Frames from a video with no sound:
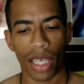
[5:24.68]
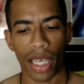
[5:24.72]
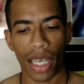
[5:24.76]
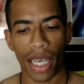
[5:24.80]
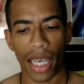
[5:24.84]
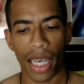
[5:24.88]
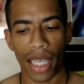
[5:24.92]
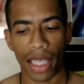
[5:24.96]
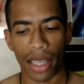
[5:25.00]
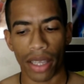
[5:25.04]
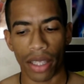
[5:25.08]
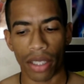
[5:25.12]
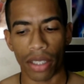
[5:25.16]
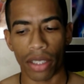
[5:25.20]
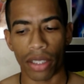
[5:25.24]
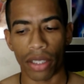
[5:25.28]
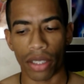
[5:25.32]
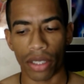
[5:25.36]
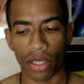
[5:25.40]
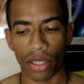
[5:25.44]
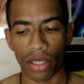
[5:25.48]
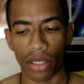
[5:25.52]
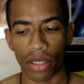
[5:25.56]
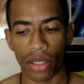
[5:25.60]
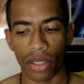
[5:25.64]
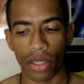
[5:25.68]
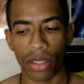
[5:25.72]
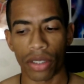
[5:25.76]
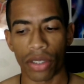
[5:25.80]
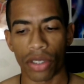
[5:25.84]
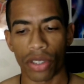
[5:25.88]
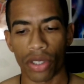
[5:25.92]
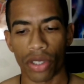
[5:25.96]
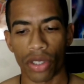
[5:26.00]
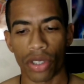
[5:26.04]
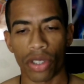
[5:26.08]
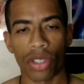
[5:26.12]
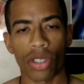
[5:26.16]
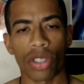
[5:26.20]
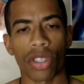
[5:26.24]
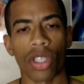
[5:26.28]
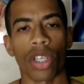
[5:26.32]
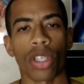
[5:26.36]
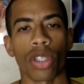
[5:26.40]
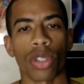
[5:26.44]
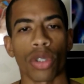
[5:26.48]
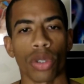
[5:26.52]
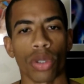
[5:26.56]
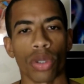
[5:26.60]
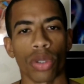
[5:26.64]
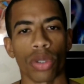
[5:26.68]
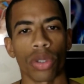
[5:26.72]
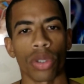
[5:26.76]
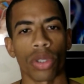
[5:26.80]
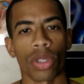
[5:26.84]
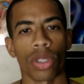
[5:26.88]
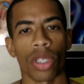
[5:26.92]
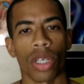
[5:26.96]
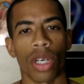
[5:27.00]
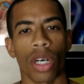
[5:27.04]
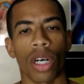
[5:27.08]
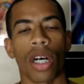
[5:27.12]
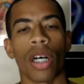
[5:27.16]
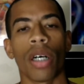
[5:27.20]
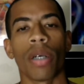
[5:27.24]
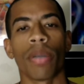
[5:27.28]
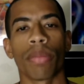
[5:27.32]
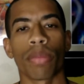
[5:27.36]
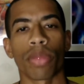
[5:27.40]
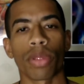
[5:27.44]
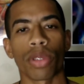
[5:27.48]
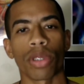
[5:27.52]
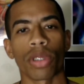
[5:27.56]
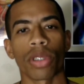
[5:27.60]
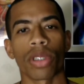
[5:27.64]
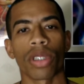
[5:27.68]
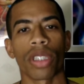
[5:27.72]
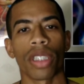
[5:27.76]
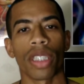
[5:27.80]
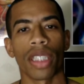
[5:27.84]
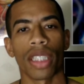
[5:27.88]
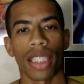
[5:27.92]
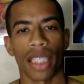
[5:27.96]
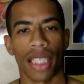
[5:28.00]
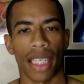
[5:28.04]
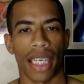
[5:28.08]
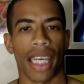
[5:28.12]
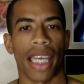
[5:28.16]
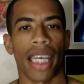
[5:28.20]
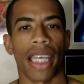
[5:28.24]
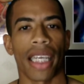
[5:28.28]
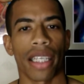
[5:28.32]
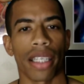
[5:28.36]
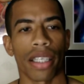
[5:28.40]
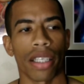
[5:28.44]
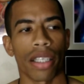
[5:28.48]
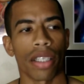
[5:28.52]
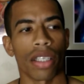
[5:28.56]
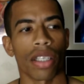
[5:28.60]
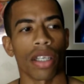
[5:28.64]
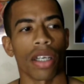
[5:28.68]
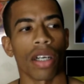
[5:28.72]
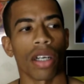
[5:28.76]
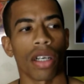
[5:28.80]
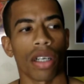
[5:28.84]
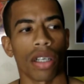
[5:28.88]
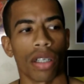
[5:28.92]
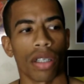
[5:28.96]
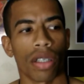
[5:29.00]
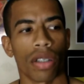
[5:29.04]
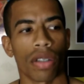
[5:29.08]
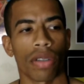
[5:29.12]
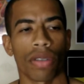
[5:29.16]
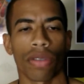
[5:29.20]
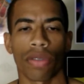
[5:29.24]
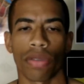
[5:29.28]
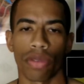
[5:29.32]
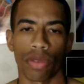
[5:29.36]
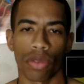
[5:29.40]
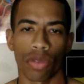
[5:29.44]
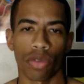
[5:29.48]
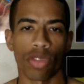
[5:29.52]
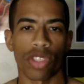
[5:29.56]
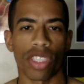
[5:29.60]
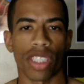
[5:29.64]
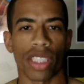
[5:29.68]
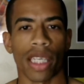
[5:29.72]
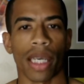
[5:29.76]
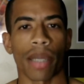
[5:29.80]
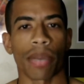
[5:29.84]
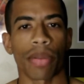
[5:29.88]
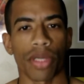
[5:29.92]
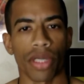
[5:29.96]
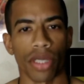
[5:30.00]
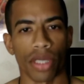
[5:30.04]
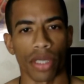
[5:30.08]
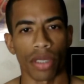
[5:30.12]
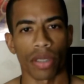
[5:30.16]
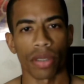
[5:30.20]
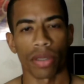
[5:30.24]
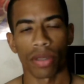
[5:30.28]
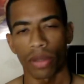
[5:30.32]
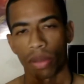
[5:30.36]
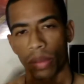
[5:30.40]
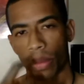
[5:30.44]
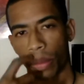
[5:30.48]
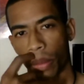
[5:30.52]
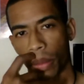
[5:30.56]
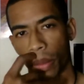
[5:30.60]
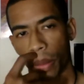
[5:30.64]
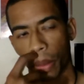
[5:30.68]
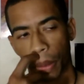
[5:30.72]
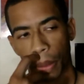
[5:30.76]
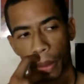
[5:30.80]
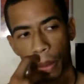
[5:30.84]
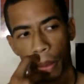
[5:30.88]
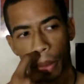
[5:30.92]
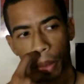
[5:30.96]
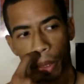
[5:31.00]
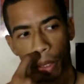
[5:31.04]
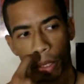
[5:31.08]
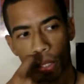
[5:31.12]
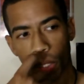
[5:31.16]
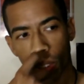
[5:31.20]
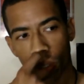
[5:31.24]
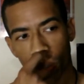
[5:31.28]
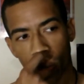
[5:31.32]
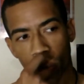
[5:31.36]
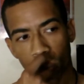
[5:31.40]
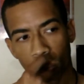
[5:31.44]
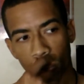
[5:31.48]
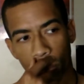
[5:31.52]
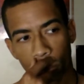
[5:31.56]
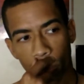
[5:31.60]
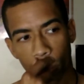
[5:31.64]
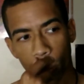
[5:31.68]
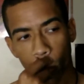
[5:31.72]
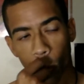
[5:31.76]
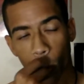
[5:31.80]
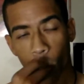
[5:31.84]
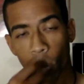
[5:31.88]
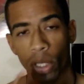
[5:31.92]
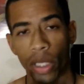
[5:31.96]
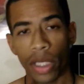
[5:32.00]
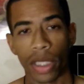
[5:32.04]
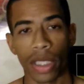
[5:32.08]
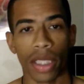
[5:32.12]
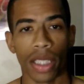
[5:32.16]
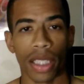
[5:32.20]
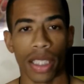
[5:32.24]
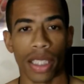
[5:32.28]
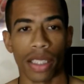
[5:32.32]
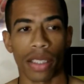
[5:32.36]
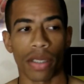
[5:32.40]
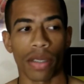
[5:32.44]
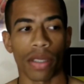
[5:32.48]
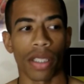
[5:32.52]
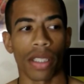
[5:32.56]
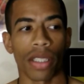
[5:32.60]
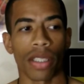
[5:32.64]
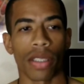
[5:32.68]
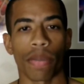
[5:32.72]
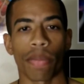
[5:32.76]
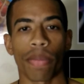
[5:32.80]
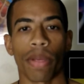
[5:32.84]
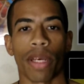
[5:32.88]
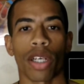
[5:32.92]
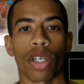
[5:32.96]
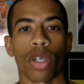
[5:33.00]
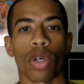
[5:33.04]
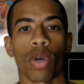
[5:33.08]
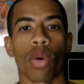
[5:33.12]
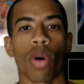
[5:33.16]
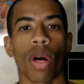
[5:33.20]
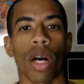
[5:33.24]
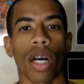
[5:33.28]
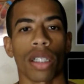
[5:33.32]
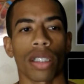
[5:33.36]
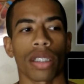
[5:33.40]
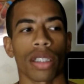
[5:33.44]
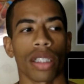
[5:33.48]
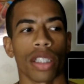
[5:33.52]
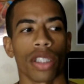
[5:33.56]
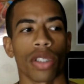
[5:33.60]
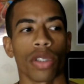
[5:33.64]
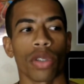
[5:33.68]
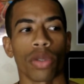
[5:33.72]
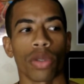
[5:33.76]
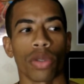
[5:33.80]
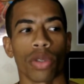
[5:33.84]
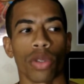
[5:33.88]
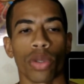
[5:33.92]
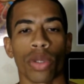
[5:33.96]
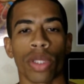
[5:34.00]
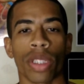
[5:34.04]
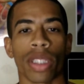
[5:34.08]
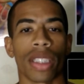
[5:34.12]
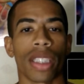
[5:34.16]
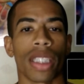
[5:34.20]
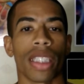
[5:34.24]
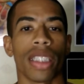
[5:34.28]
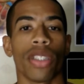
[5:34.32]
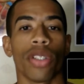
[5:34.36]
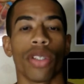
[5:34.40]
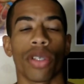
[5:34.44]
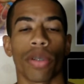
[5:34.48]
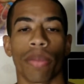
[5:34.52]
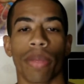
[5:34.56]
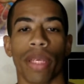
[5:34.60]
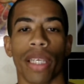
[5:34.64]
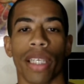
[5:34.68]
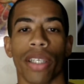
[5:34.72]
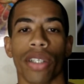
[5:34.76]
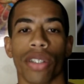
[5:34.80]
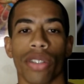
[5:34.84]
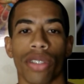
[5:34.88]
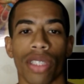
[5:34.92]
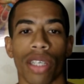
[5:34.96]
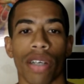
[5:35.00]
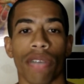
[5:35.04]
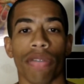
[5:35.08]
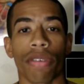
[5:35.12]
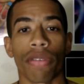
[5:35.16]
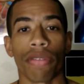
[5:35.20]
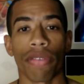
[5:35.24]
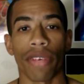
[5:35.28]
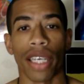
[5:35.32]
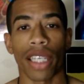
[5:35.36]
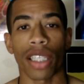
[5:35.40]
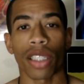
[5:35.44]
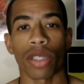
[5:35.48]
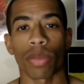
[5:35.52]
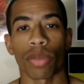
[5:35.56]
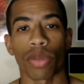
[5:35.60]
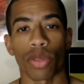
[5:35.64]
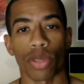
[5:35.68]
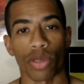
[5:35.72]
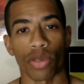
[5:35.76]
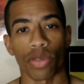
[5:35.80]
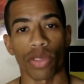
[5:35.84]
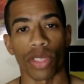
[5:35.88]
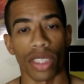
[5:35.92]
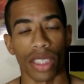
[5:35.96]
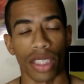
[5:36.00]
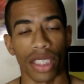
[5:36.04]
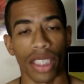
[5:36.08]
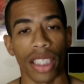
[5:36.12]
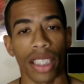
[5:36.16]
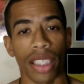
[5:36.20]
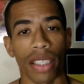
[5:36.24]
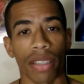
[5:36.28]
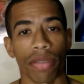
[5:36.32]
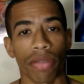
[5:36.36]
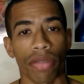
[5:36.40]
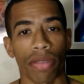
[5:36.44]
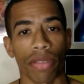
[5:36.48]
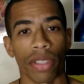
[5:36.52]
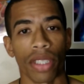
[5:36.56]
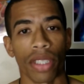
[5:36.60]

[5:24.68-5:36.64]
at the subtle, humble end of reception. You know, one is it's a better quality. You continue to make yourself available to receive,